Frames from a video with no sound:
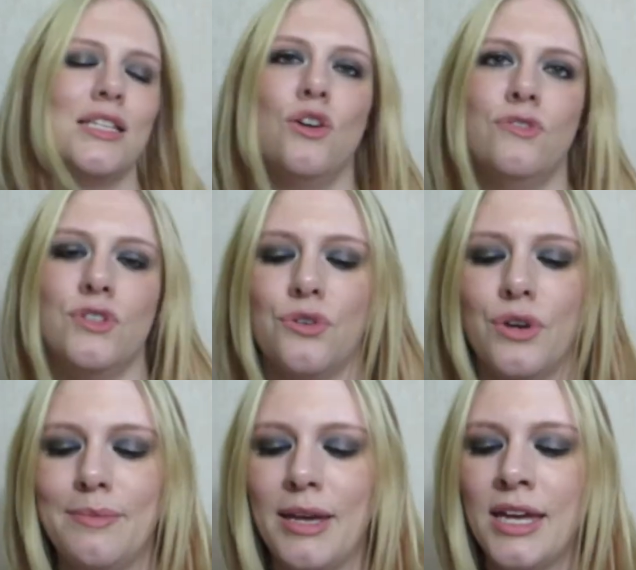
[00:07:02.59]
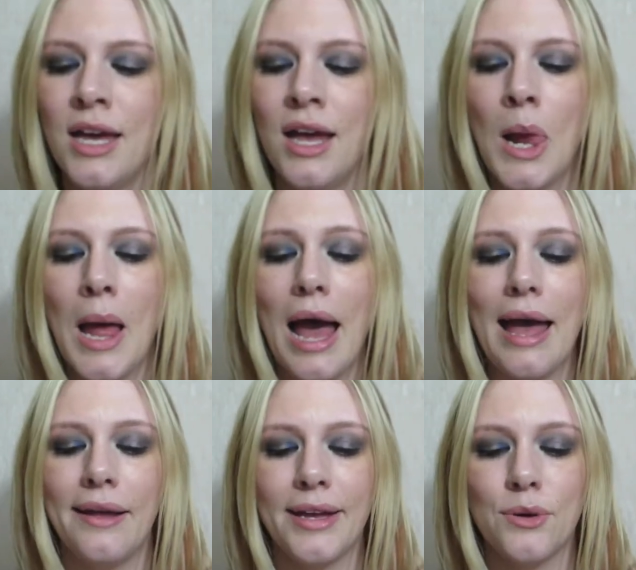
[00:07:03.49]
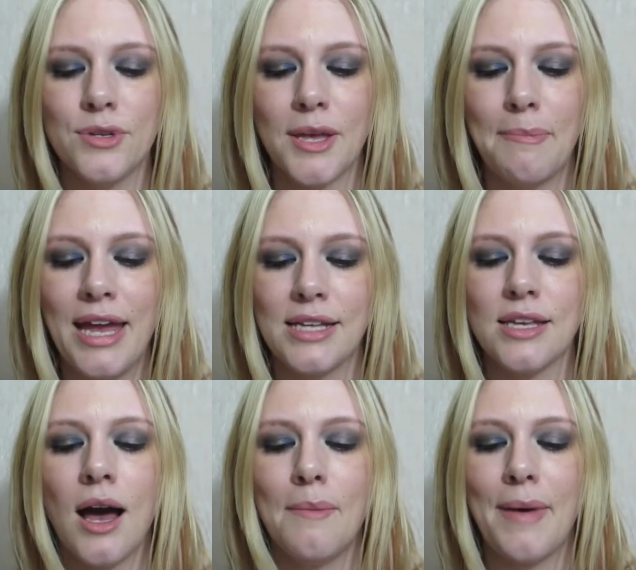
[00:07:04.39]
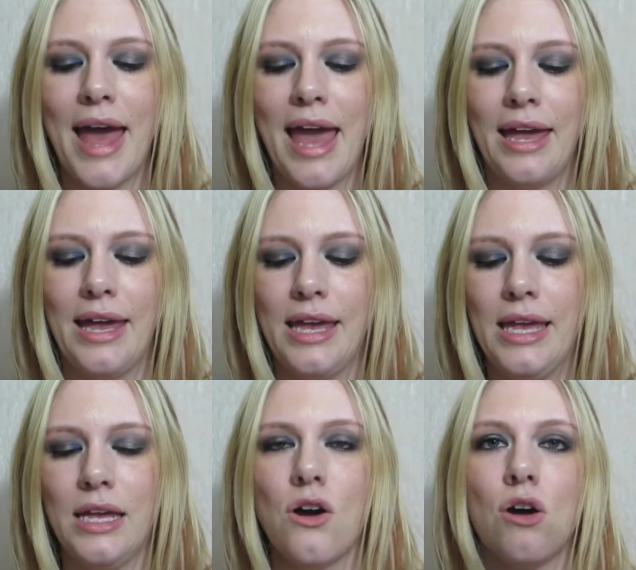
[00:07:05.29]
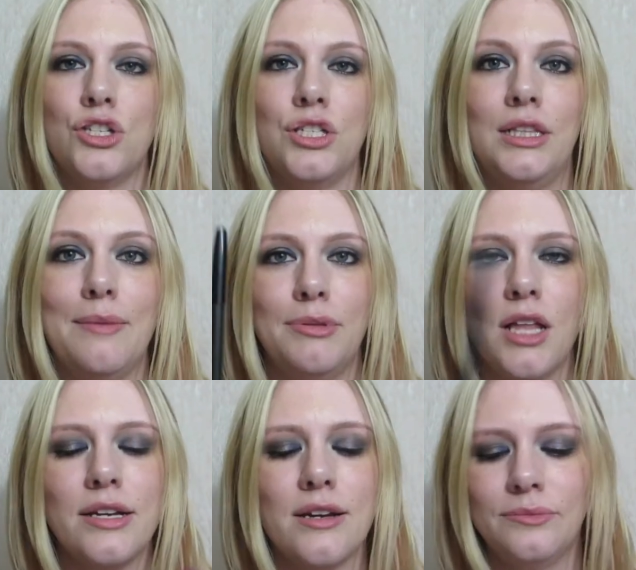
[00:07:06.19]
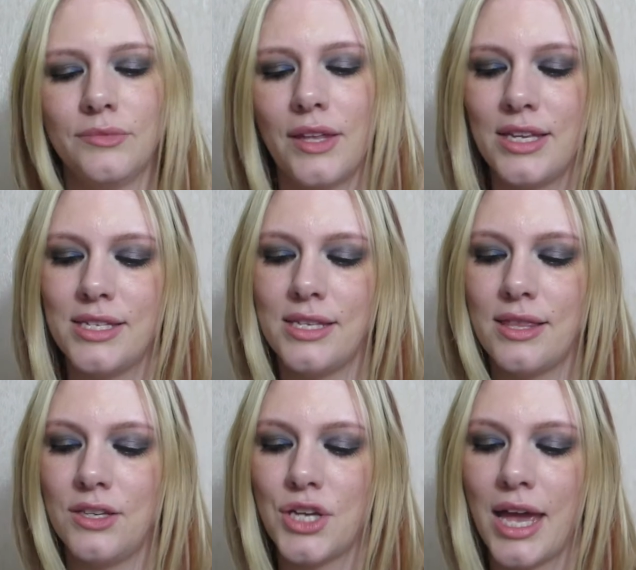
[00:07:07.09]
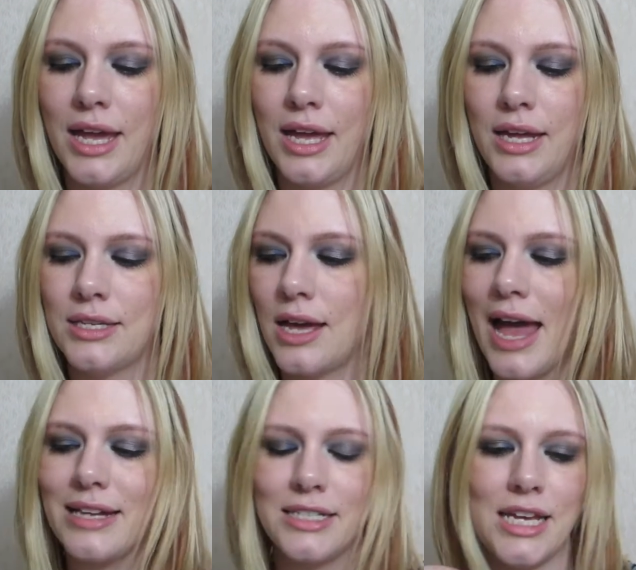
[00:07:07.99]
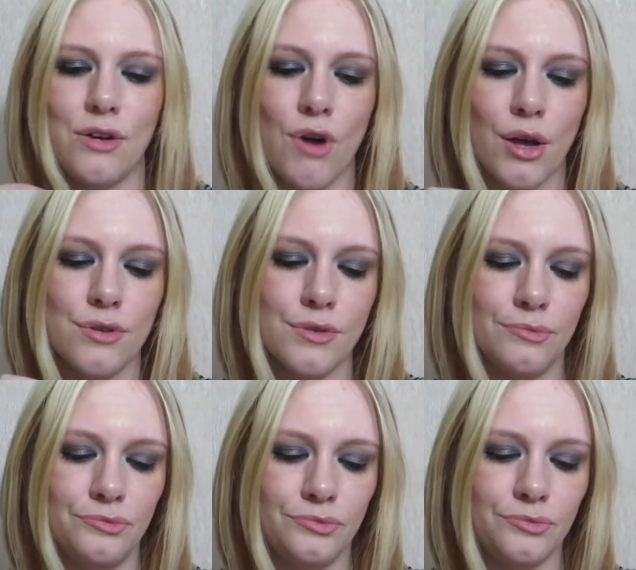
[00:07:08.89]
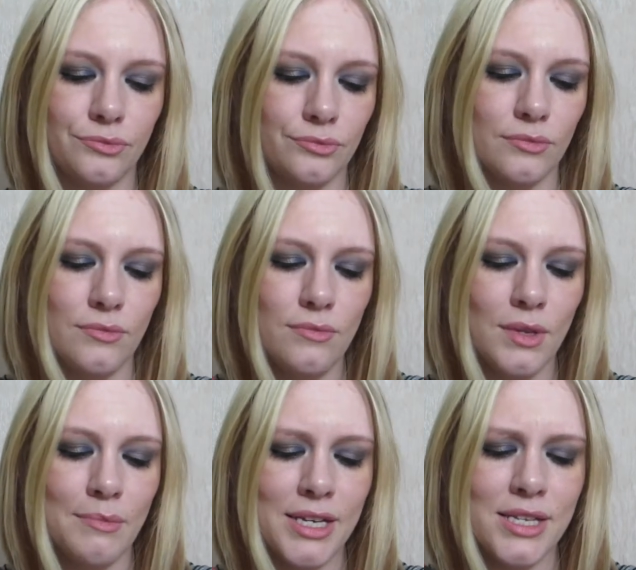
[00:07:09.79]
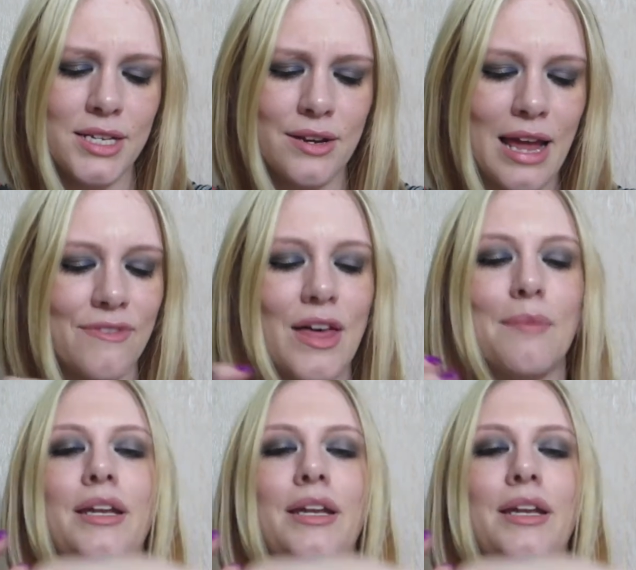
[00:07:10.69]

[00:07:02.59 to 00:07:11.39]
soft and creamy. And I also picked up a GOSH lip liner, and this is in the shade Antique Rose, because I don't have that